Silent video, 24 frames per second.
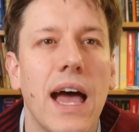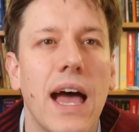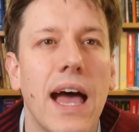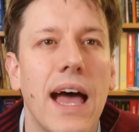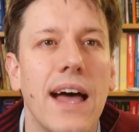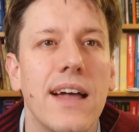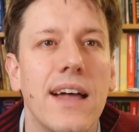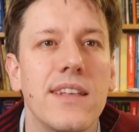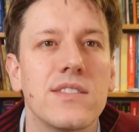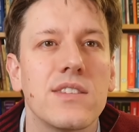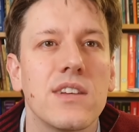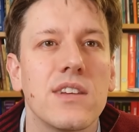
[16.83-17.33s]

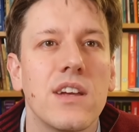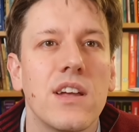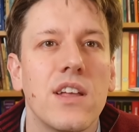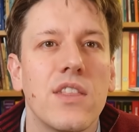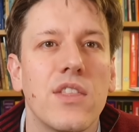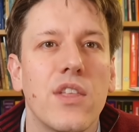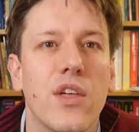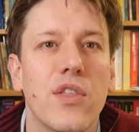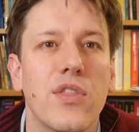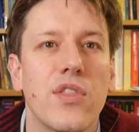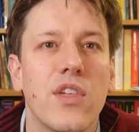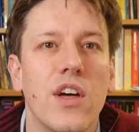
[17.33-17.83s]
And
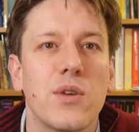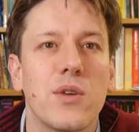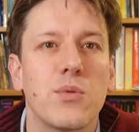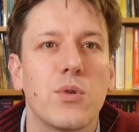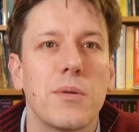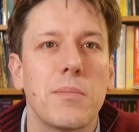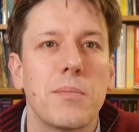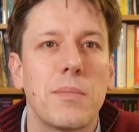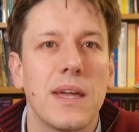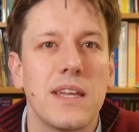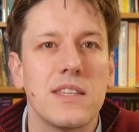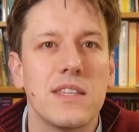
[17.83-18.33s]
the third
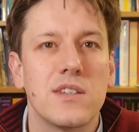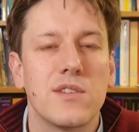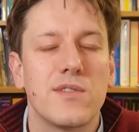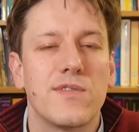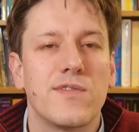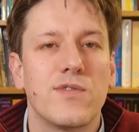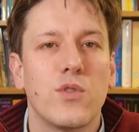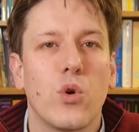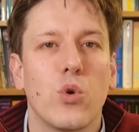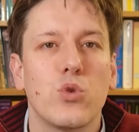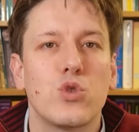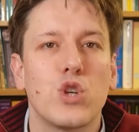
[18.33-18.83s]
one painted
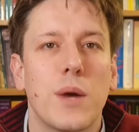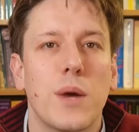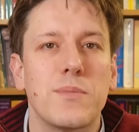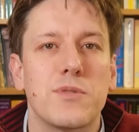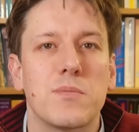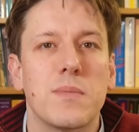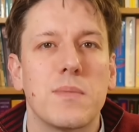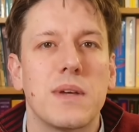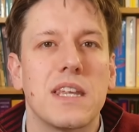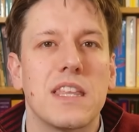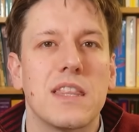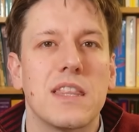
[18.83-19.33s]
four times
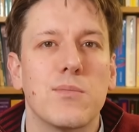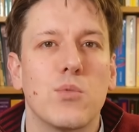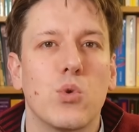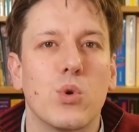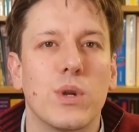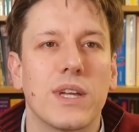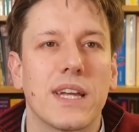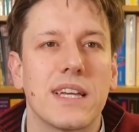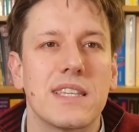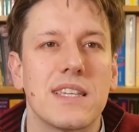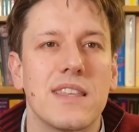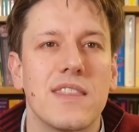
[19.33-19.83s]
as many in the
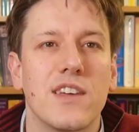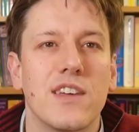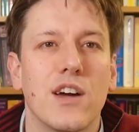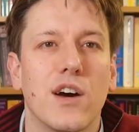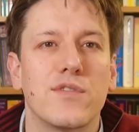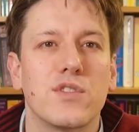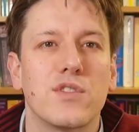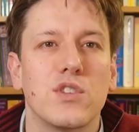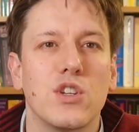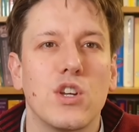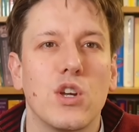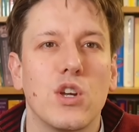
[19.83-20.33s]
morning as in the
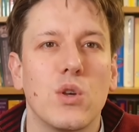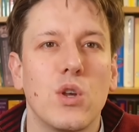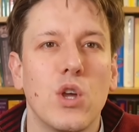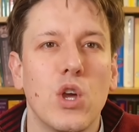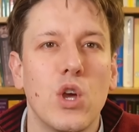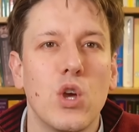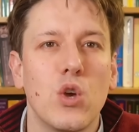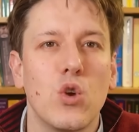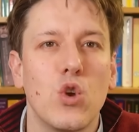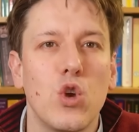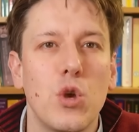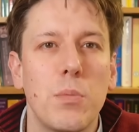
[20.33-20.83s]
afternoon.
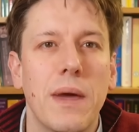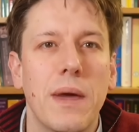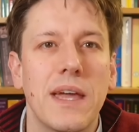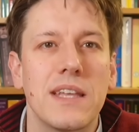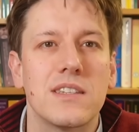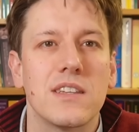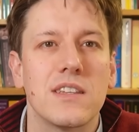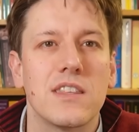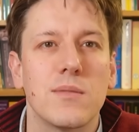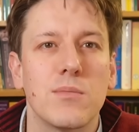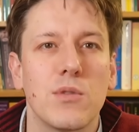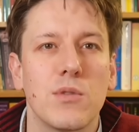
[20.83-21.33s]
Who
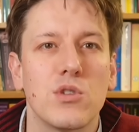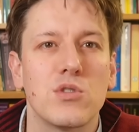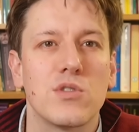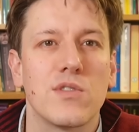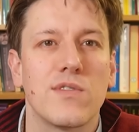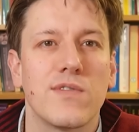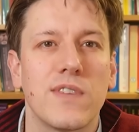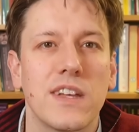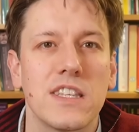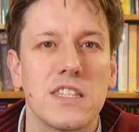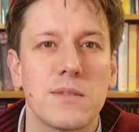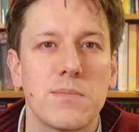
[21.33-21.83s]
painted the most
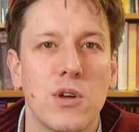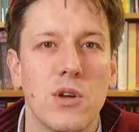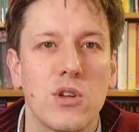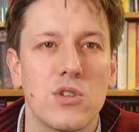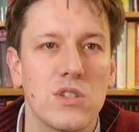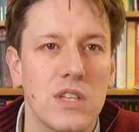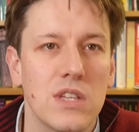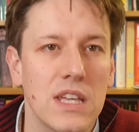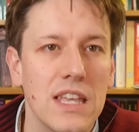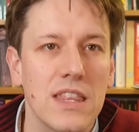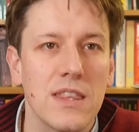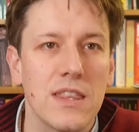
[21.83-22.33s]
fence
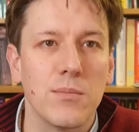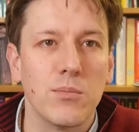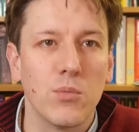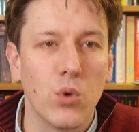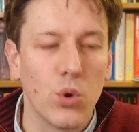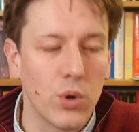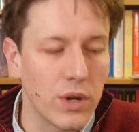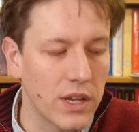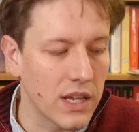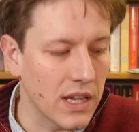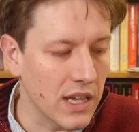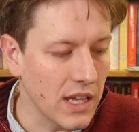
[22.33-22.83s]
posts in the
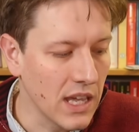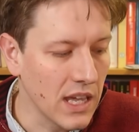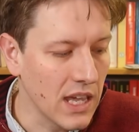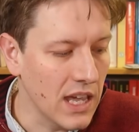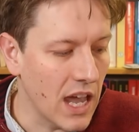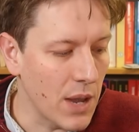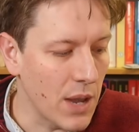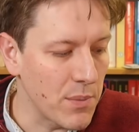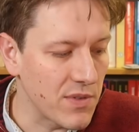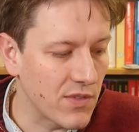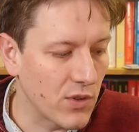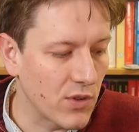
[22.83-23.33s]
morning?
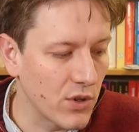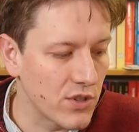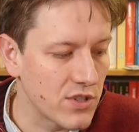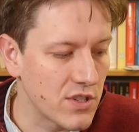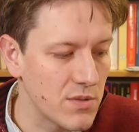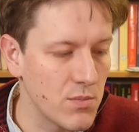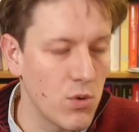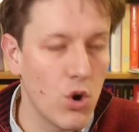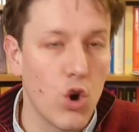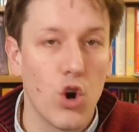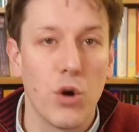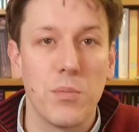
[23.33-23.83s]
And we've got
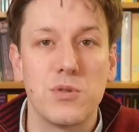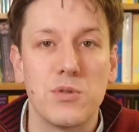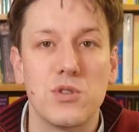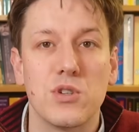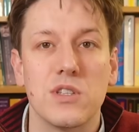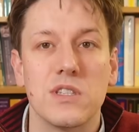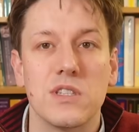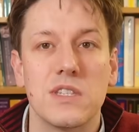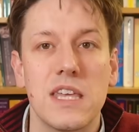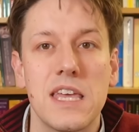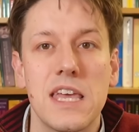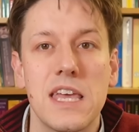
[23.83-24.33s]
some
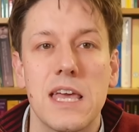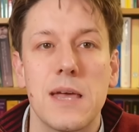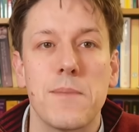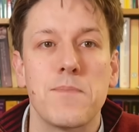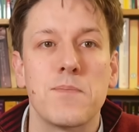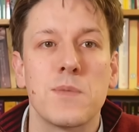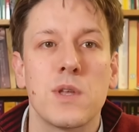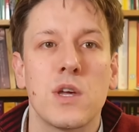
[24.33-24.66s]
options here.